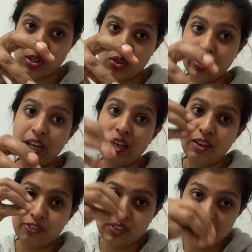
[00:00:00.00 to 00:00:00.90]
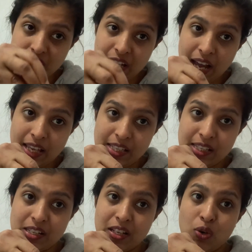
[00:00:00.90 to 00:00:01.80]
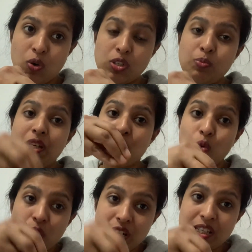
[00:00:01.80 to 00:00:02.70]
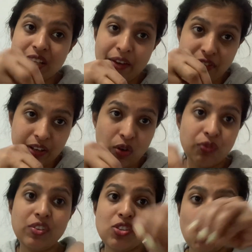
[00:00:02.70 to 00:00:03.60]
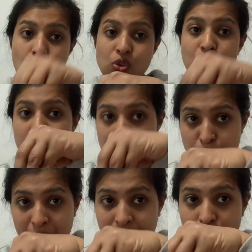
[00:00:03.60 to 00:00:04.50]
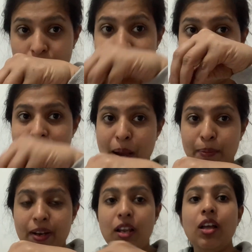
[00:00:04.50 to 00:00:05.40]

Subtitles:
Okay, if this is the cause, means what is the effect of this cause on this particular sample.